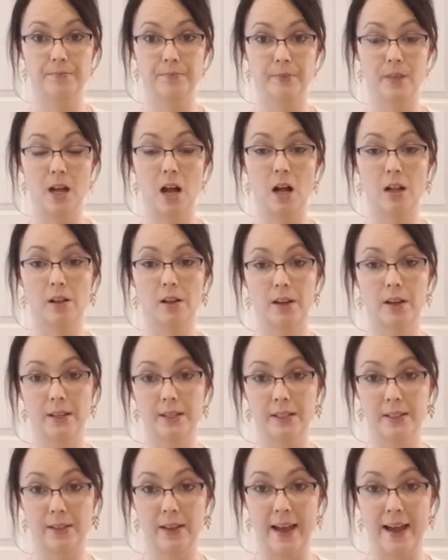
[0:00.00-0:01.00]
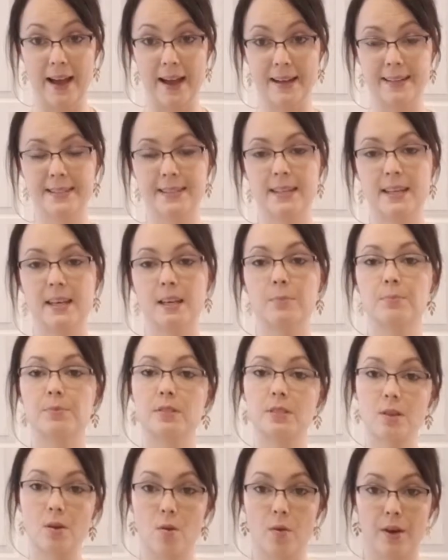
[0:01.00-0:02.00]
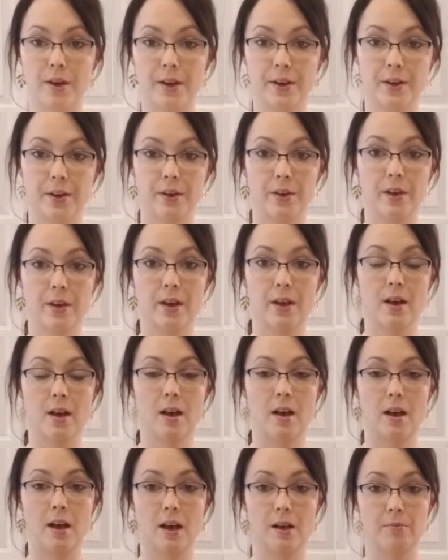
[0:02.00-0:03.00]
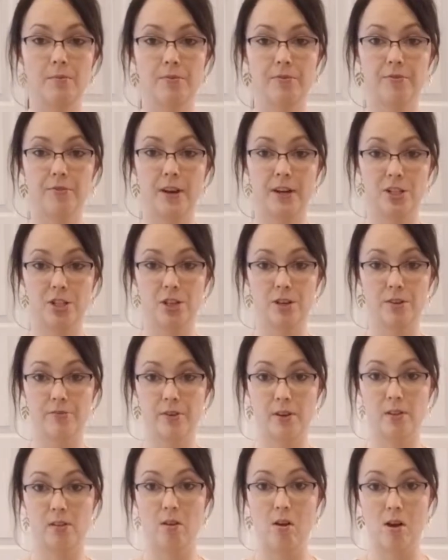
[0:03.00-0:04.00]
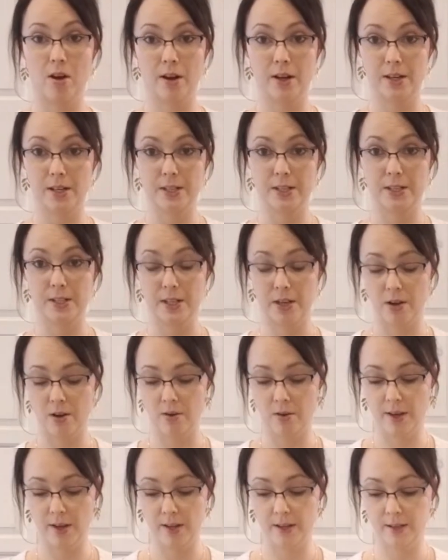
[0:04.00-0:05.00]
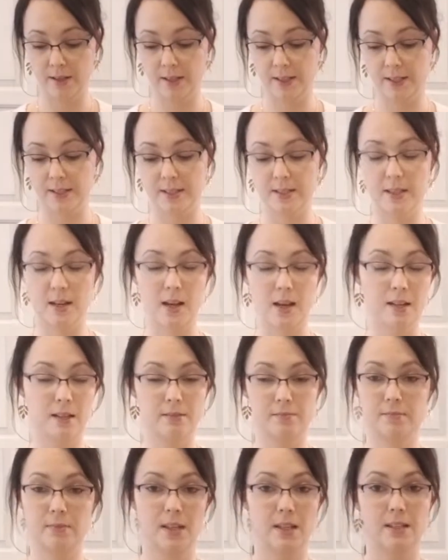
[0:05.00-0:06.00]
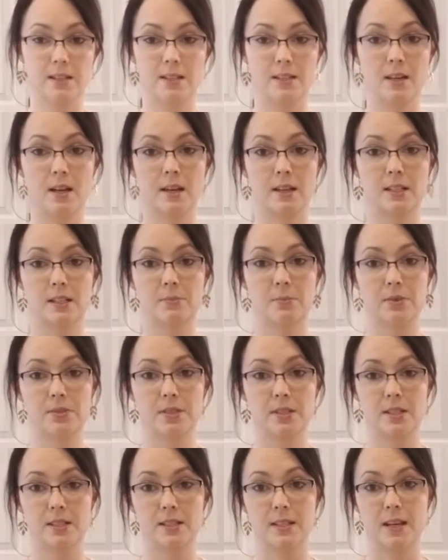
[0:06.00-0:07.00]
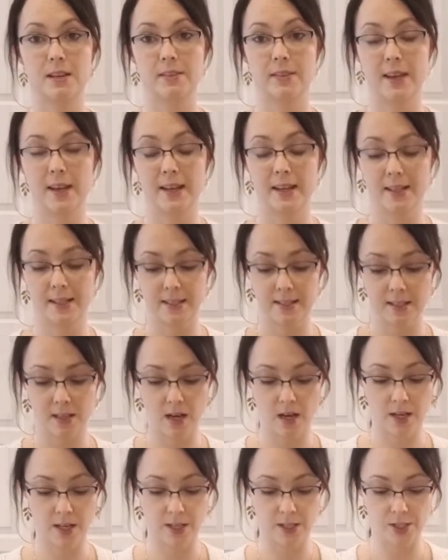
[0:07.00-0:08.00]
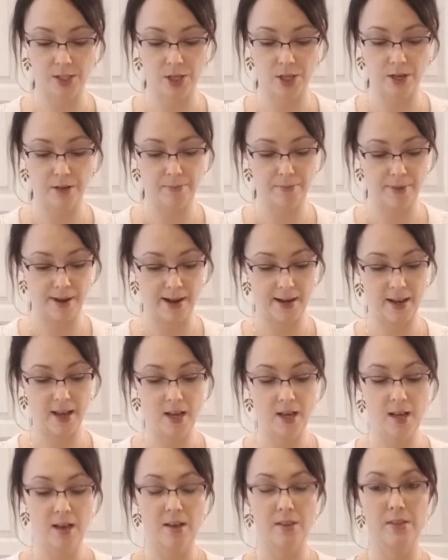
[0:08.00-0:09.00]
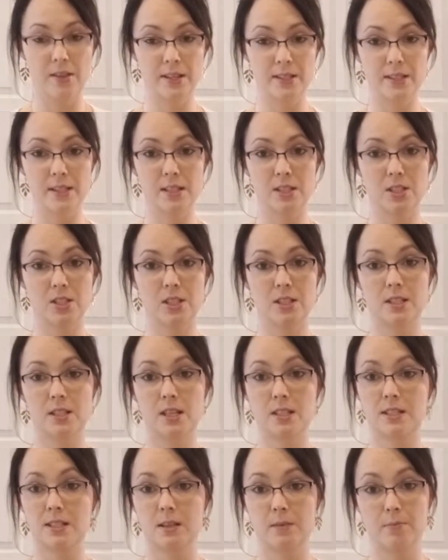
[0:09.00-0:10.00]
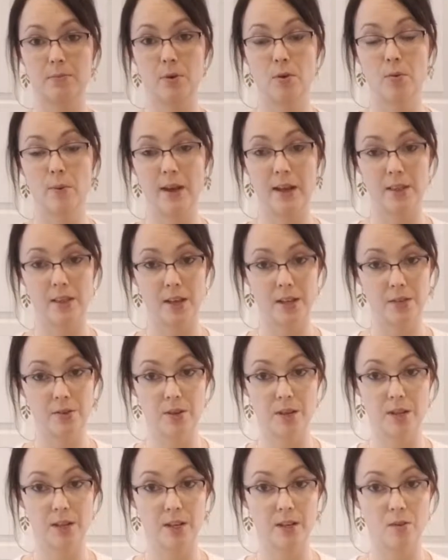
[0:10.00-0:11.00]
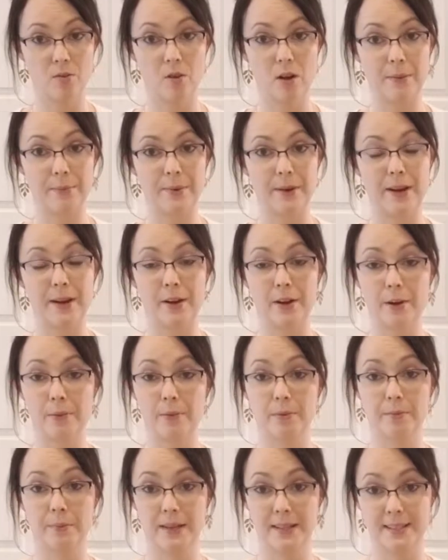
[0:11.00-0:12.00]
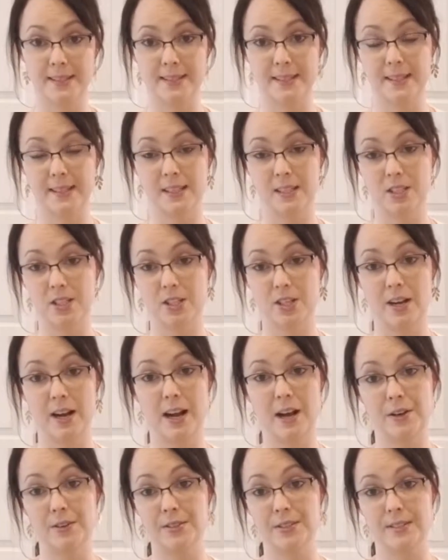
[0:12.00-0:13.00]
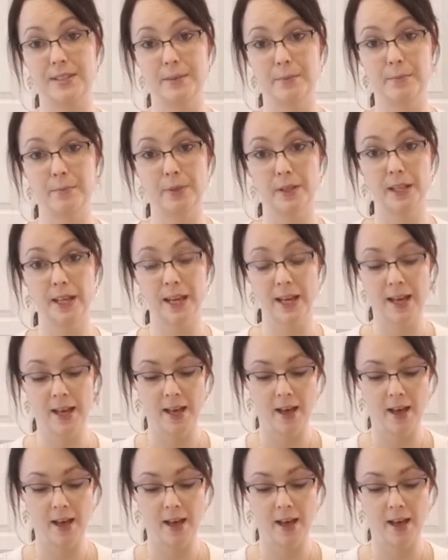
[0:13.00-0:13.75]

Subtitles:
colored glass keeps the oil fresher for longer, so it's not exposed to sunlight and it's not going to turn bad. This is just a simple way that you can incorporate herbal medicine into your house simply